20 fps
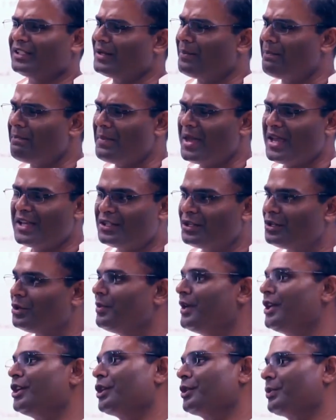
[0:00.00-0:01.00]
It's amazing to
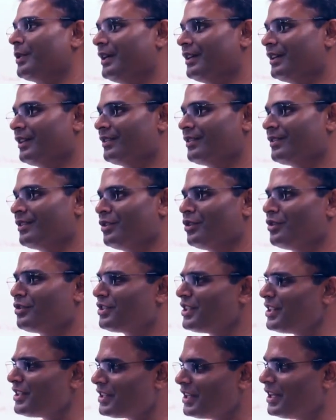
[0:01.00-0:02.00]
be in your
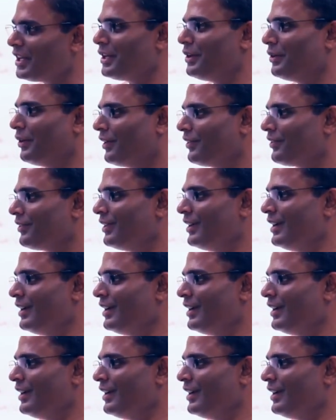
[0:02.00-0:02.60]
20s, just kicking off.